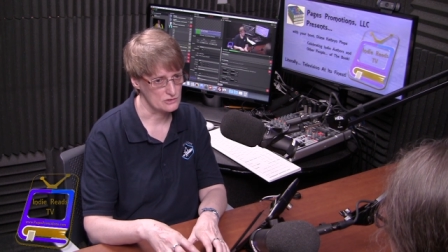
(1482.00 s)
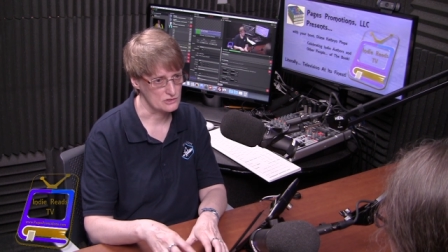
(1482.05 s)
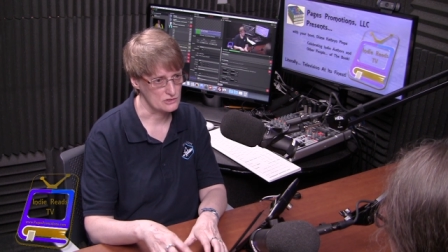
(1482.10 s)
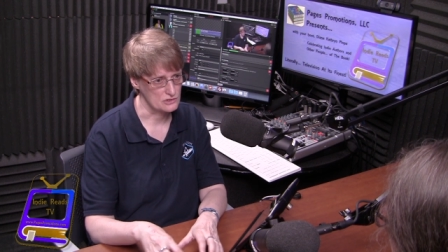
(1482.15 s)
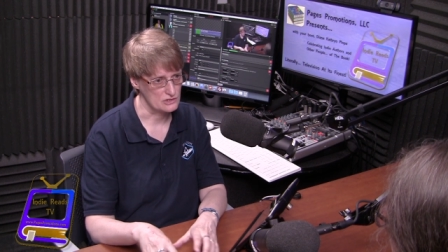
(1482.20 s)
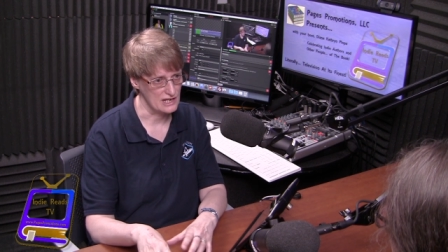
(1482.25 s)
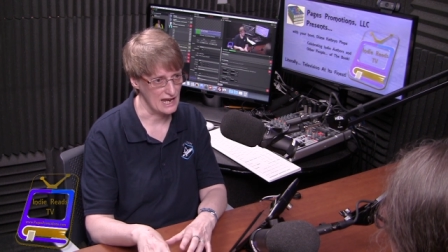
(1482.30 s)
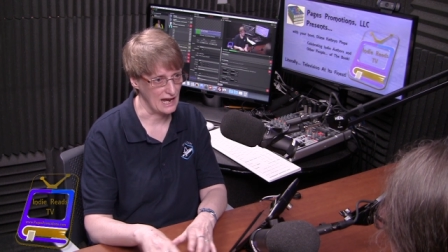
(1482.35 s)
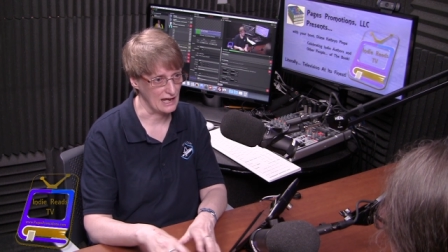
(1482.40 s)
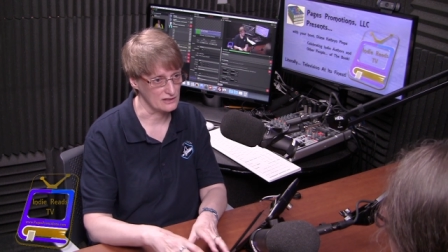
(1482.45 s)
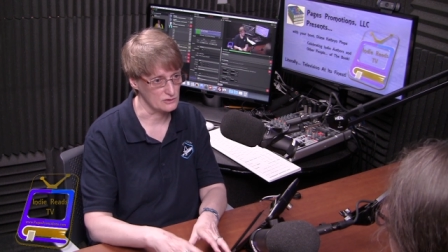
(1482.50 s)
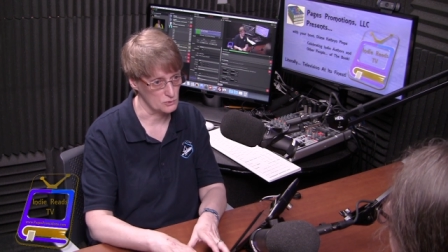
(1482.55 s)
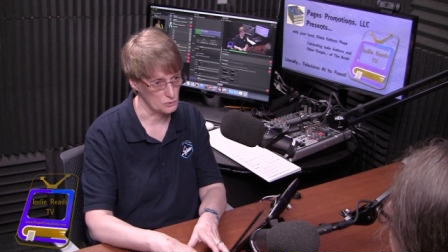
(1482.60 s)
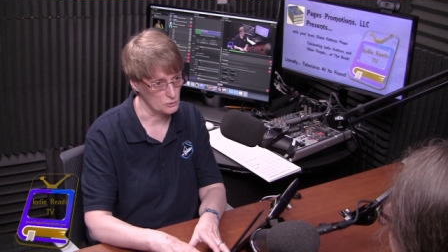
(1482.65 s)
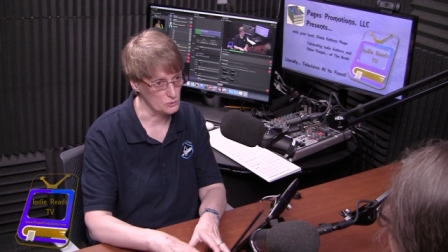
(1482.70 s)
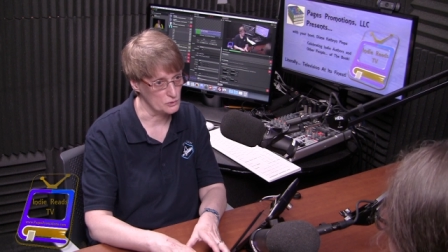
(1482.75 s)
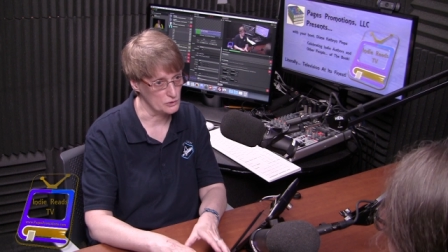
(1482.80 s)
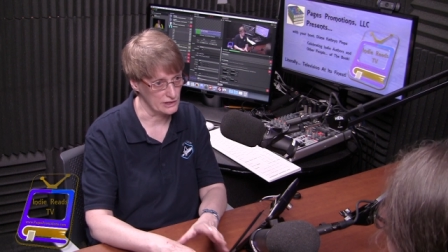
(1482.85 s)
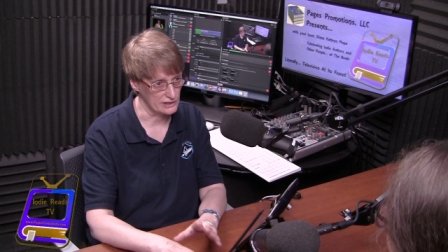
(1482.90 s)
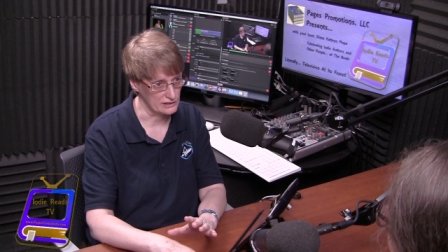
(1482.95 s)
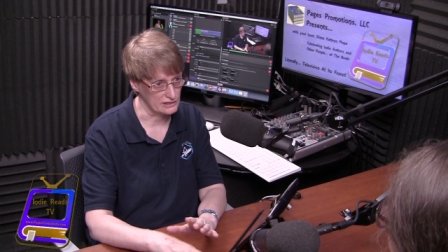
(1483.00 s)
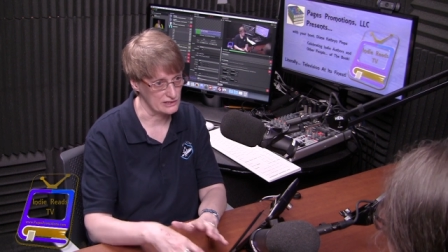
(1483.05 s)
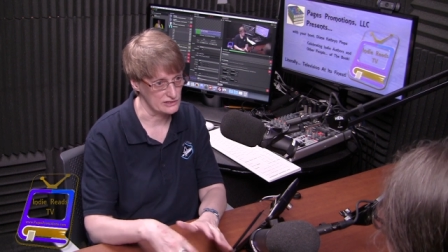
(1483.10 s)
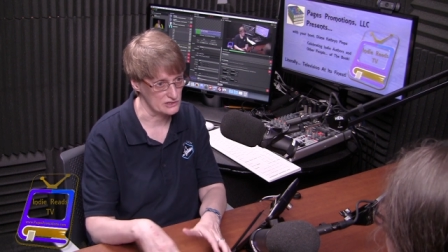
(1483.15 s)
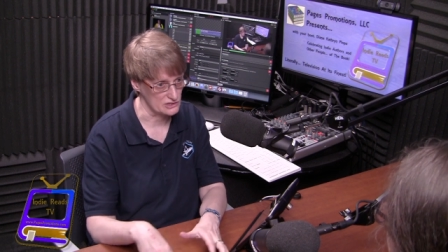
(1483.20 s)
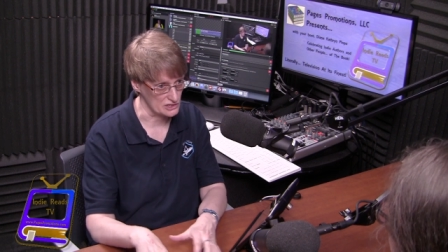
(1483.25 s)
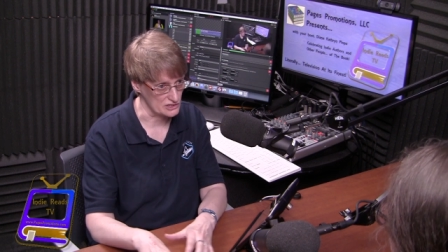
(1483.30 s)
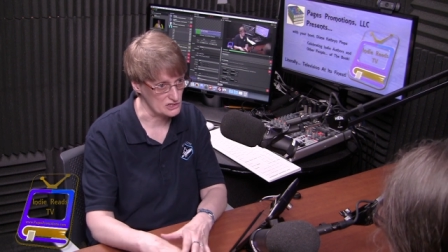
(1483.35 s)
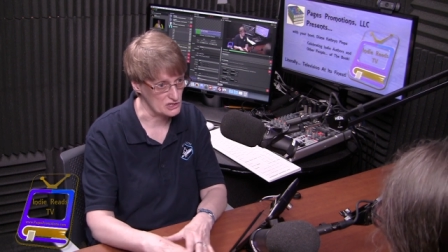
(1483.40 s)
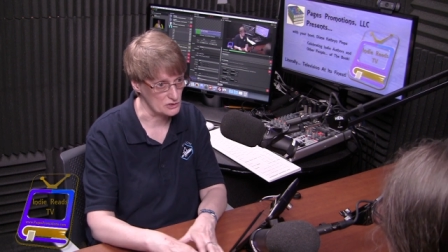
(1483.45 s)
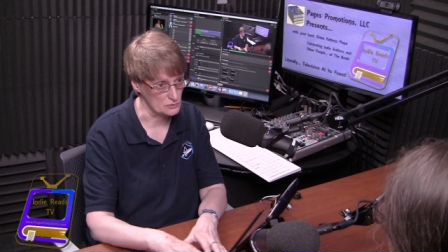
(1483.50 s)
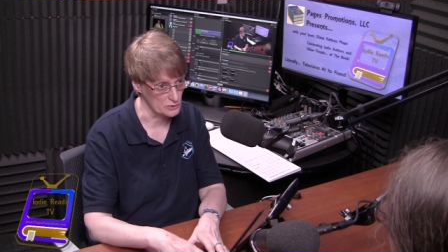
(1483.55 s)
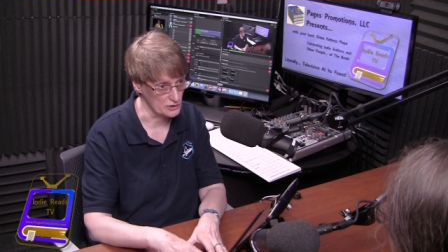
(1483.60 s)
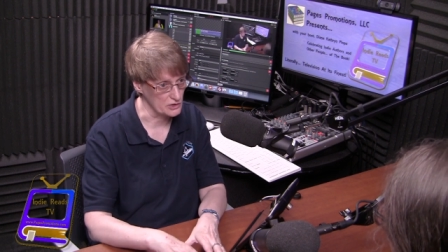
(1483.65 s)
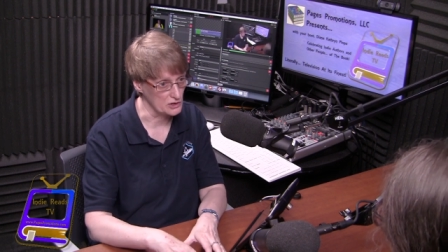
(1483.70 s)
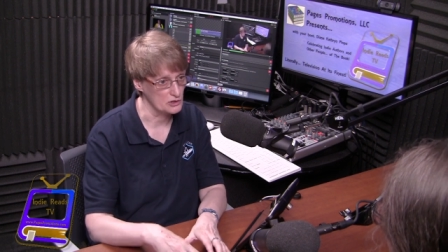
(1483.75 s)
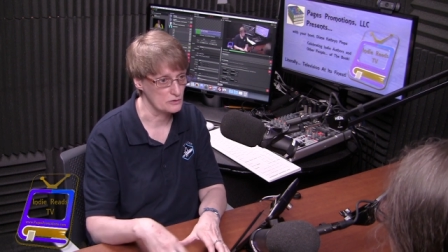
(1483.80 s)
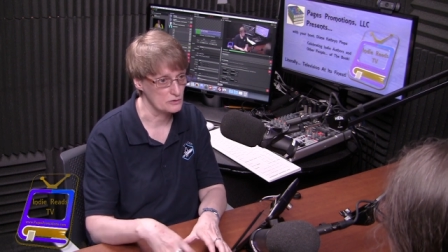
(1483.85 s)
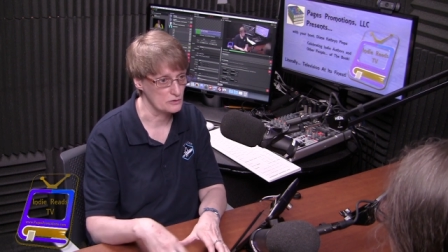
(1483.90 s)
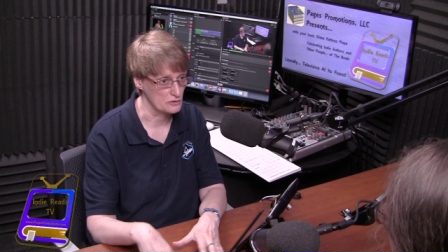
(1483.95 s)
and in conjunction with
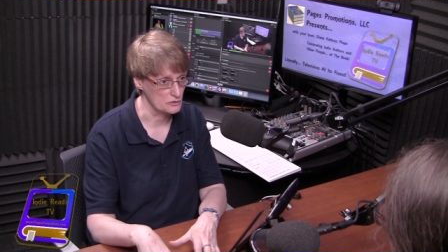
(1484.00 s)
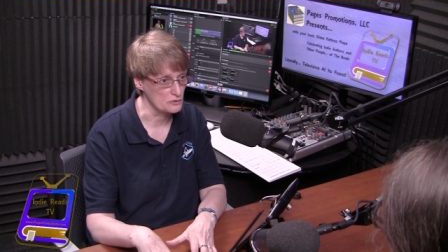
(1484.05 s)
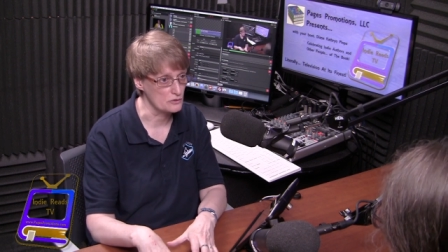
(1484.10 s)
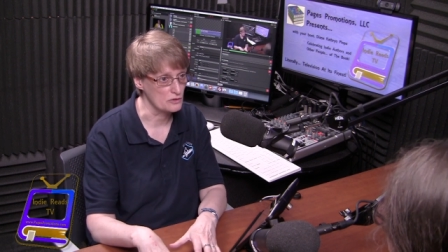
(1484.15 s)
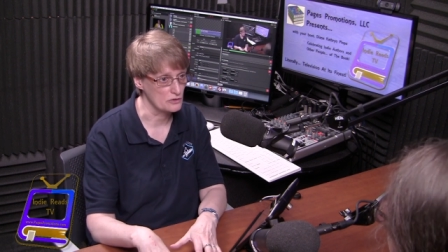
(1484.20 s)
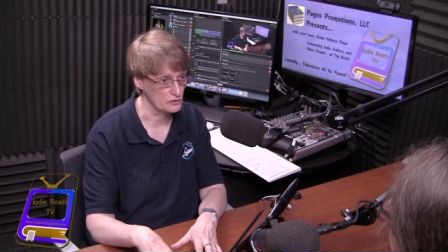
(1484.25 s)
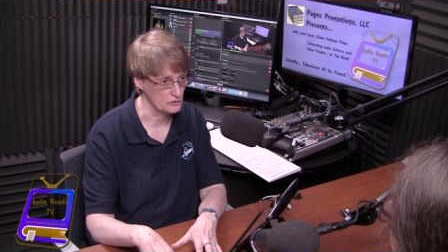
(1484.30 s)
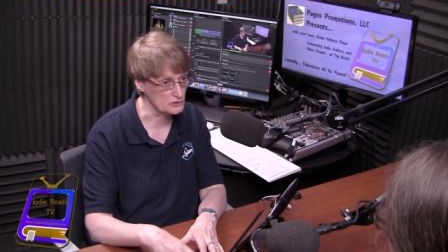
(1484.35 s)
you through yeah.